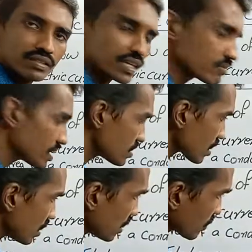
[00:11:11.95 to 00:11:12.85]
That means
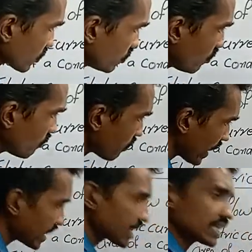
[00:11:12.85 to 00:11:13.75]
Q
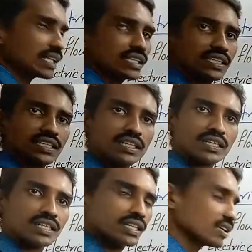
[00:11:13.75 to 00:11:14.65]
by T.
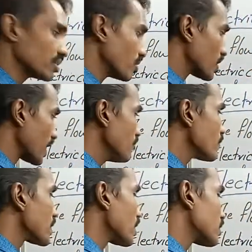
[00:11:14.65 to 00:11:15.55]
Okay,
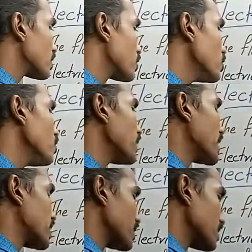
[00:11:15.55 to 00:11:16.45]
Q
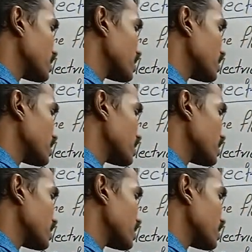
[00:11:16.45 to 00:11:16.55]
by T